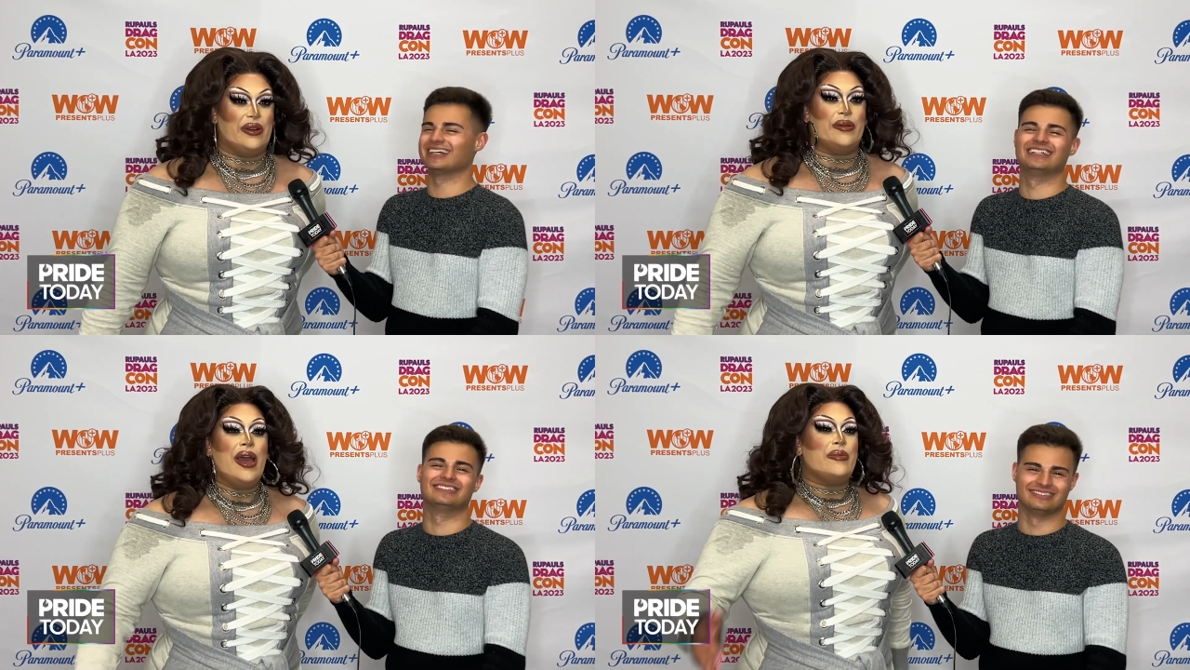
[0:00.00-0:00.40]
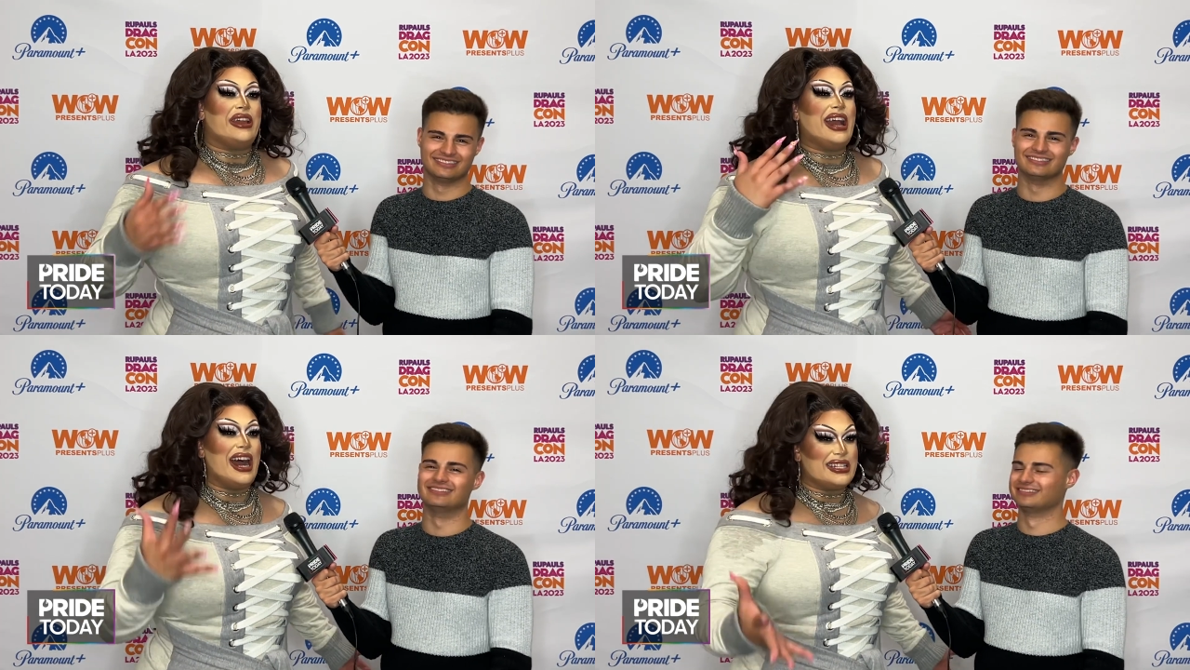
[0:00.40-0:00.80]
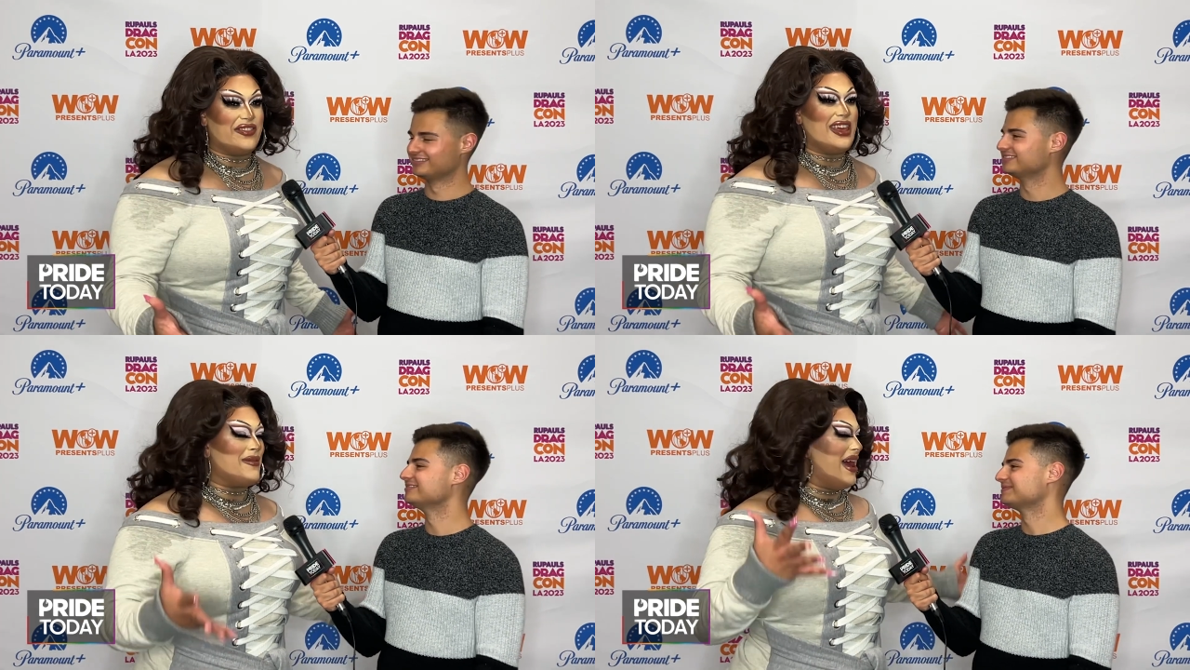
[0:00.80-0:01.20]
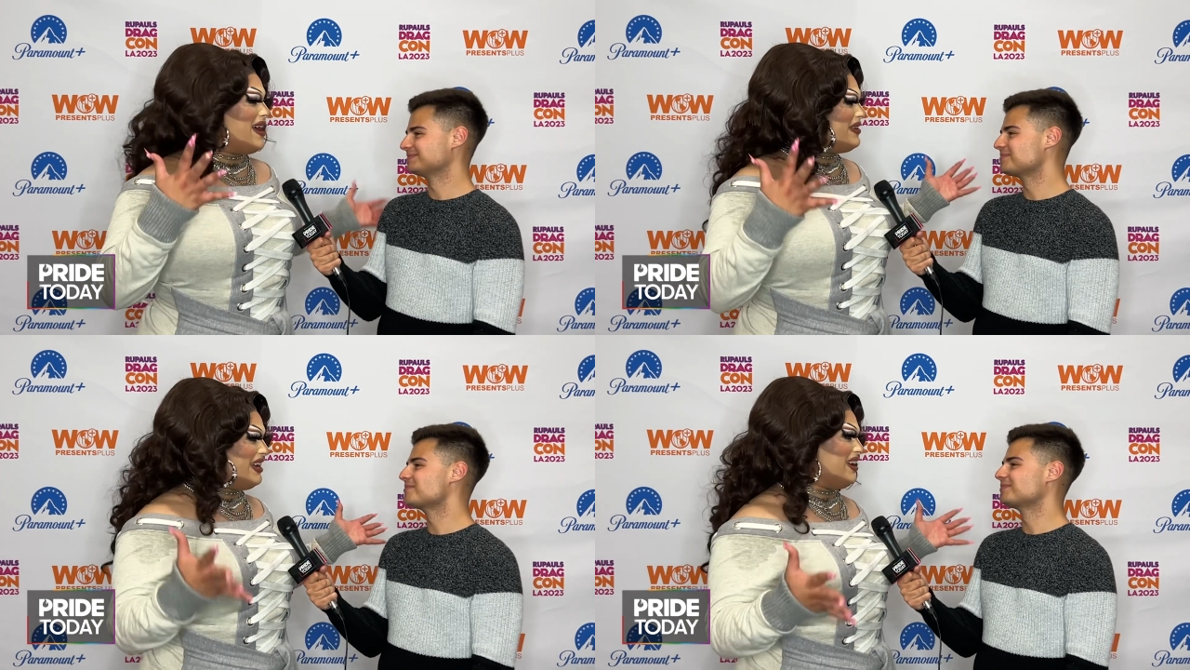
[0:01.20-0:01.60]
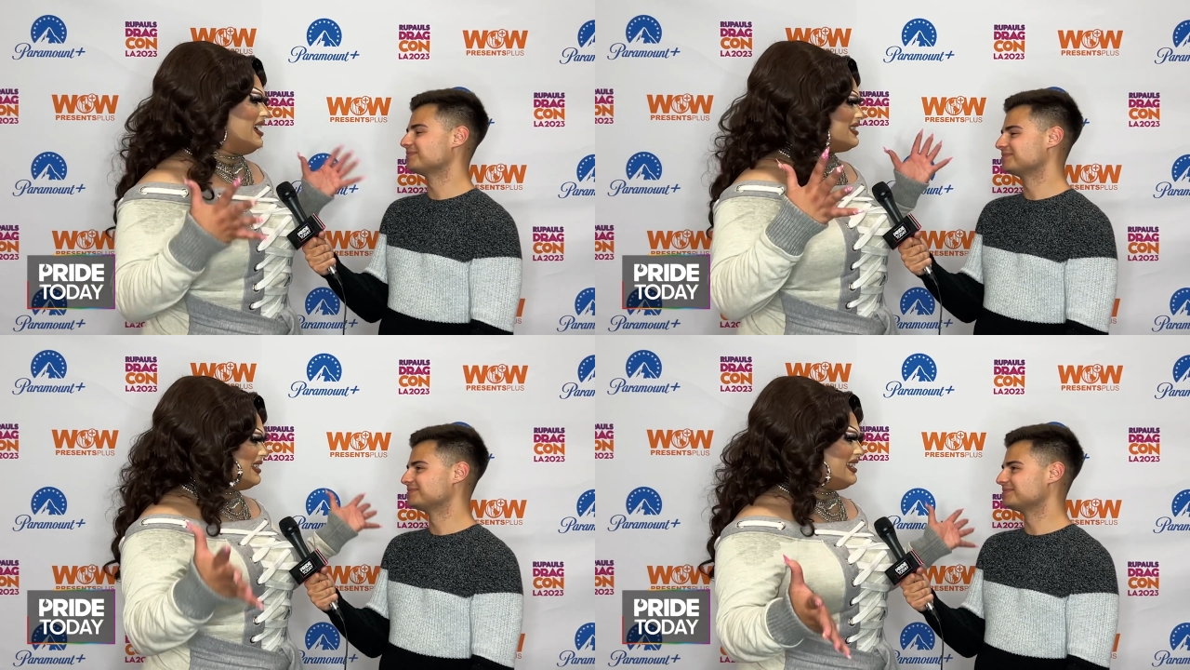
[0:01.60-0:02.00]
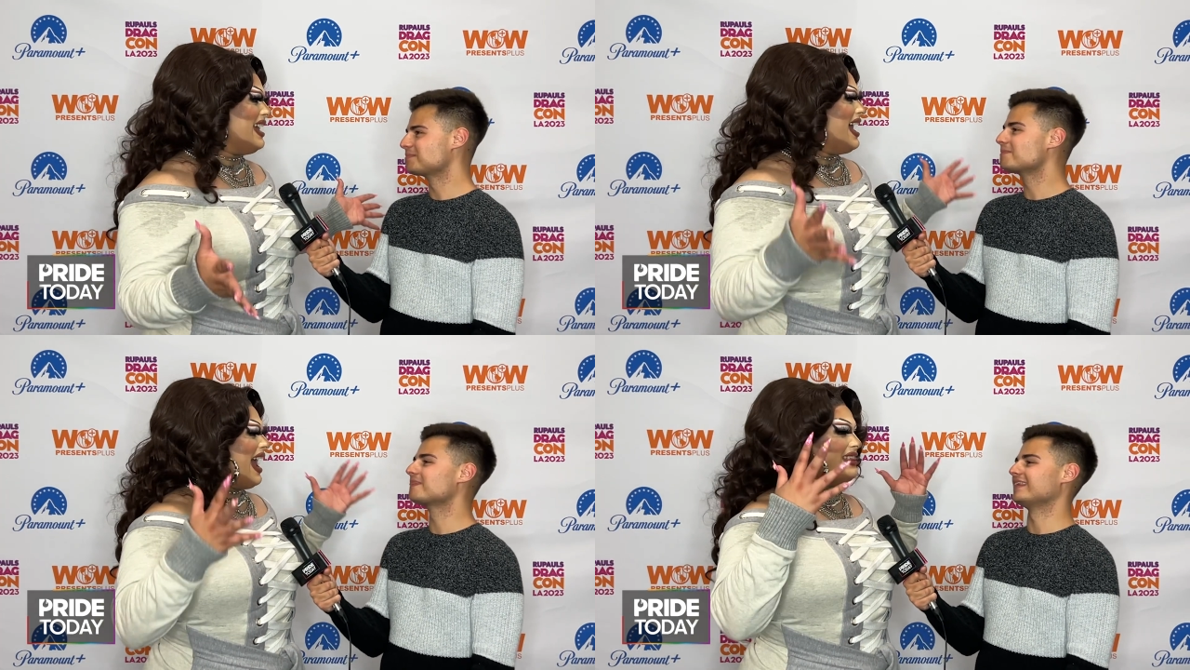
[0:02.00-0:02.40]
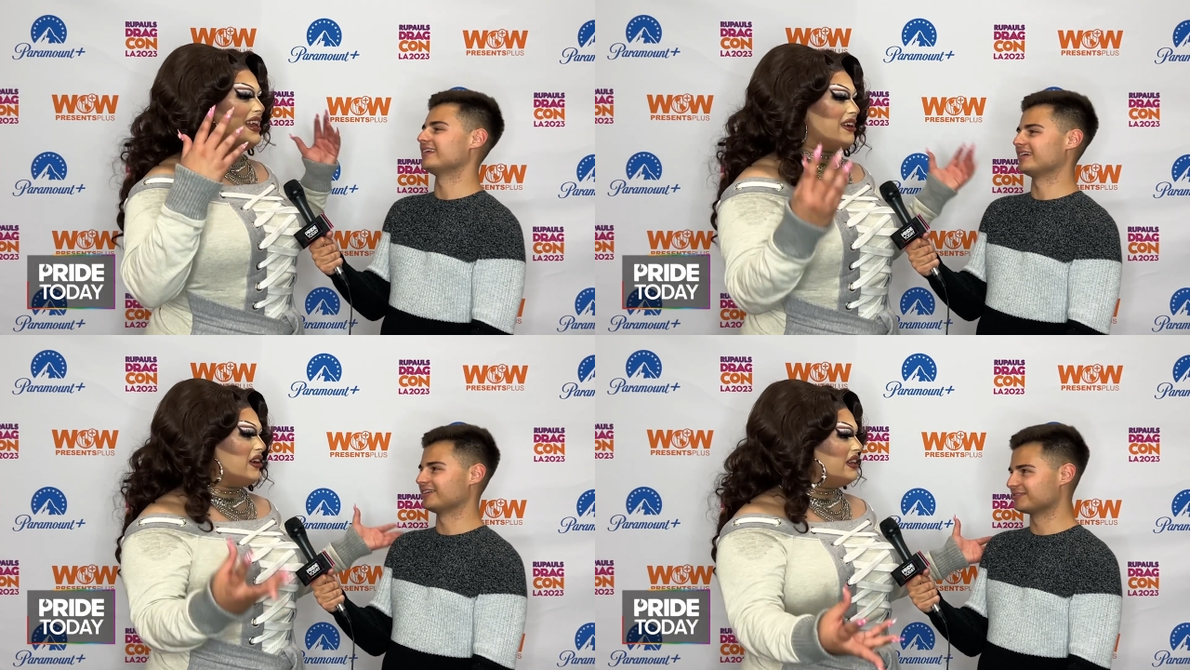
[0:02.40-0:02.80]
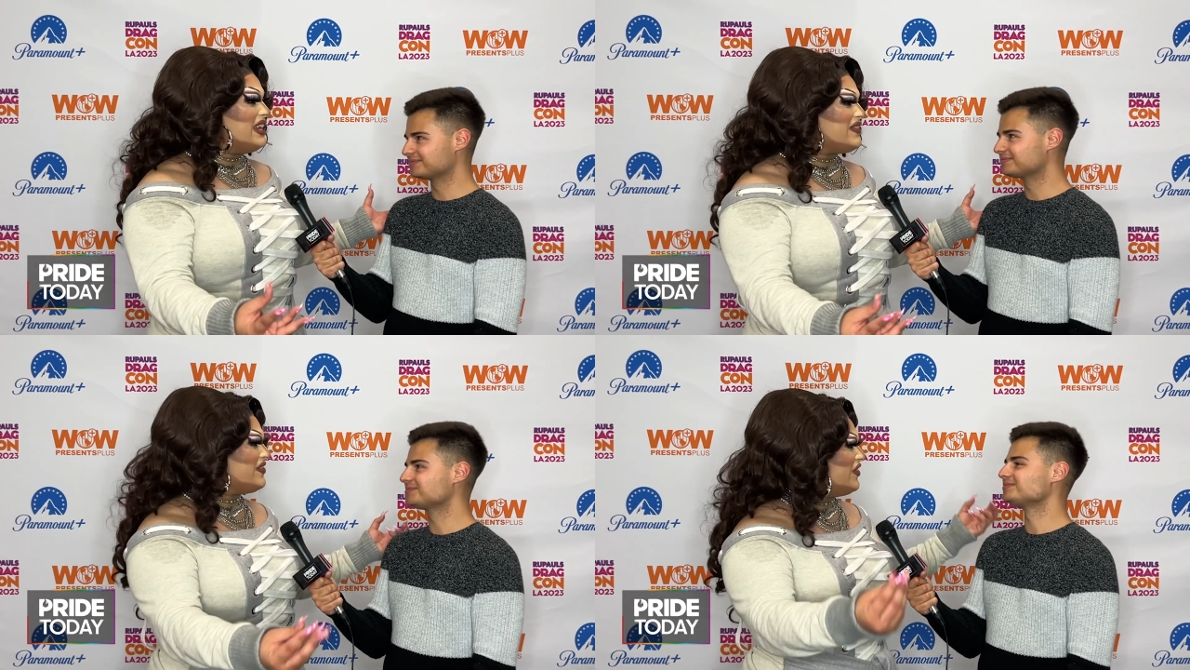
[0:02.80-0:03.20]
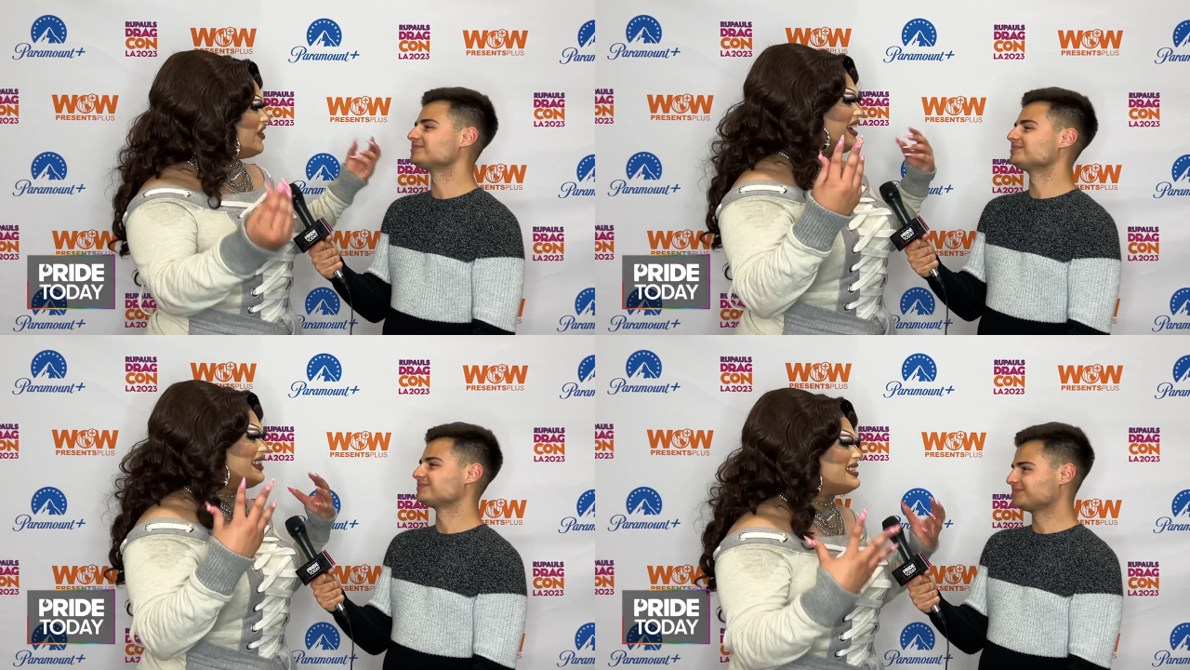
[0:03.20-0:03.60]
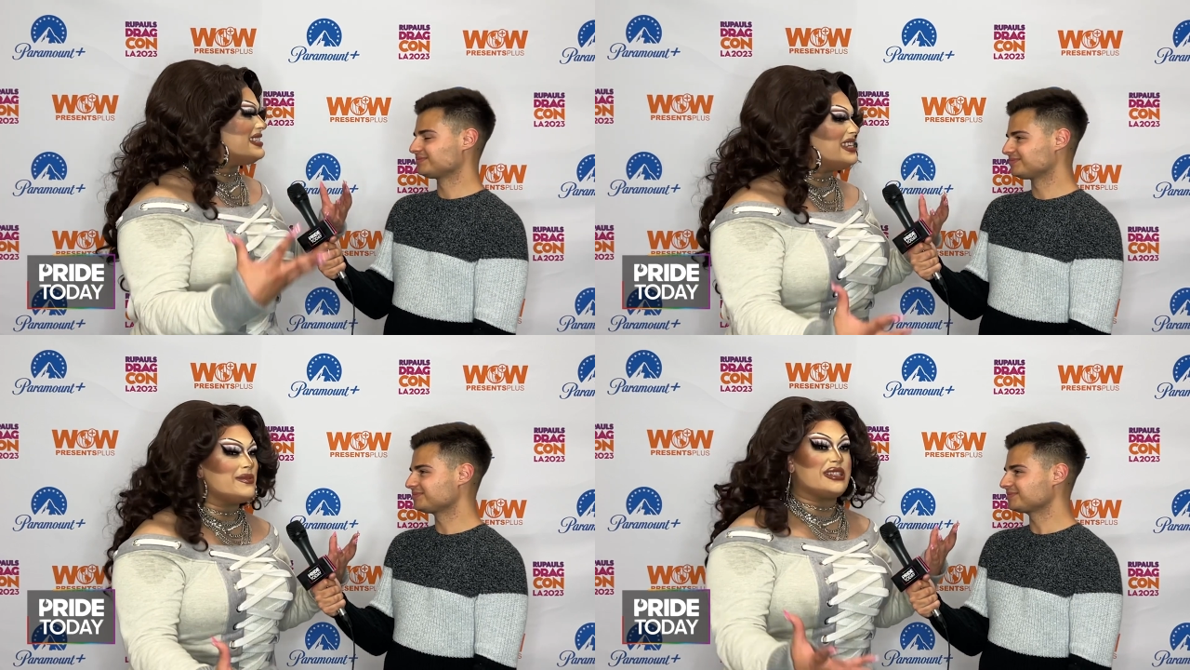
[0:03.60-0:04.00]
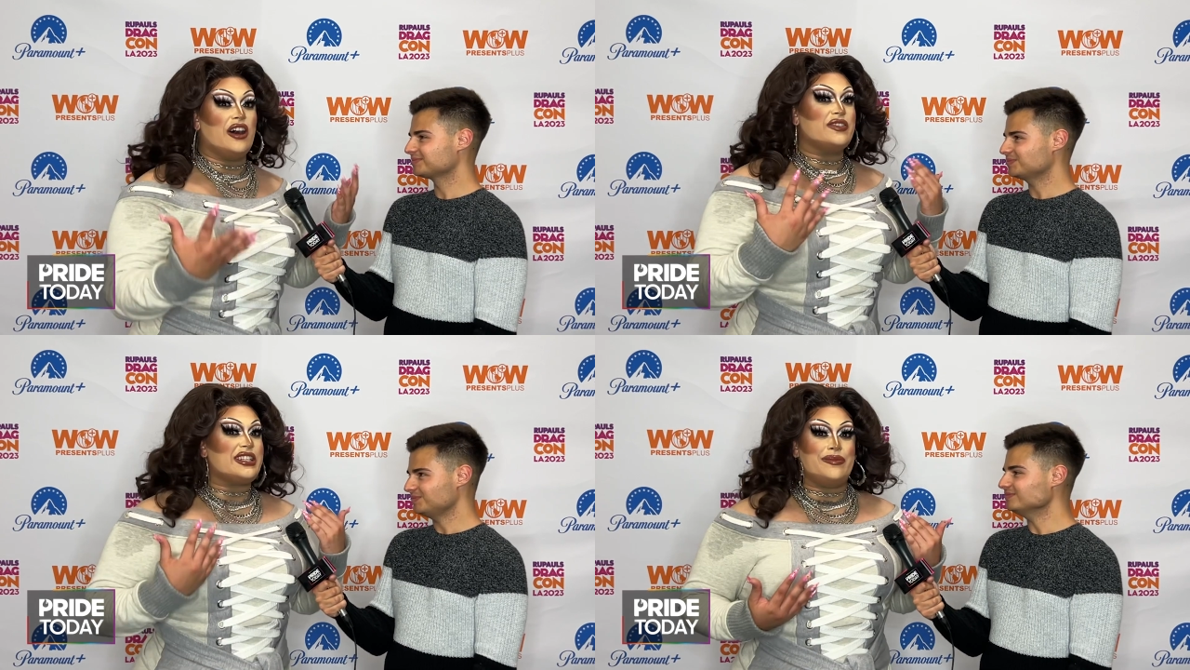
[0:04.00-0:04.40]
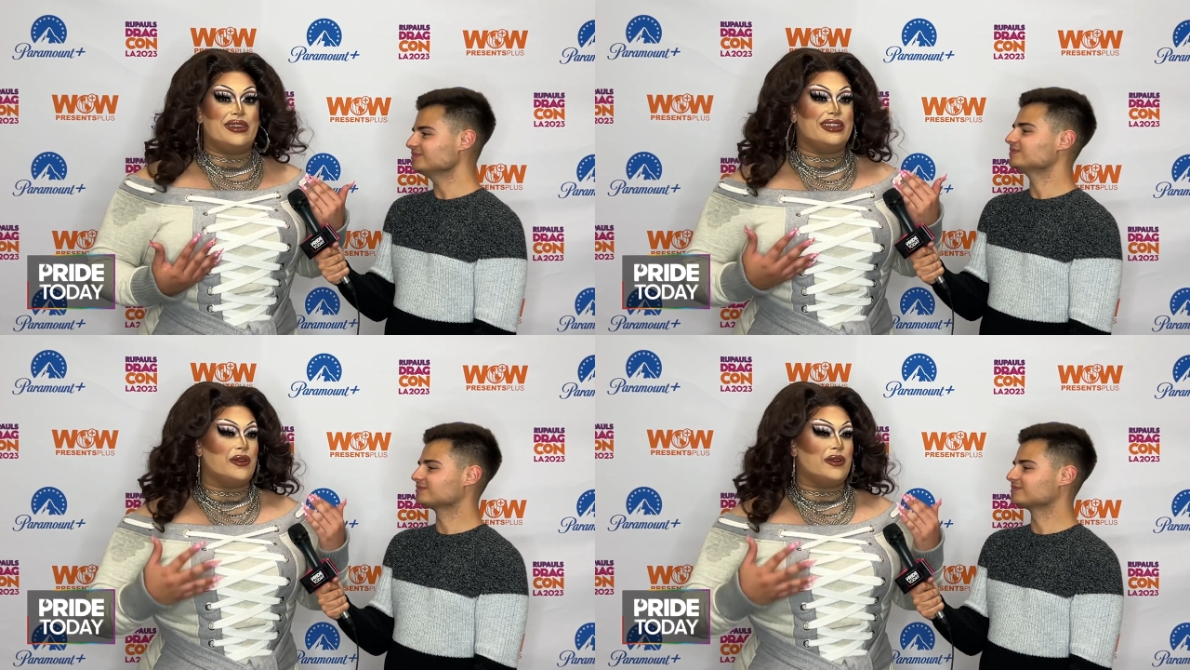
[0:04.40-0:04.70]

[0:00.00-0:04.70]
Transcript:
Speaker 1: But because of them, I'm here hustling, and they are living for it, and they see themselves in me.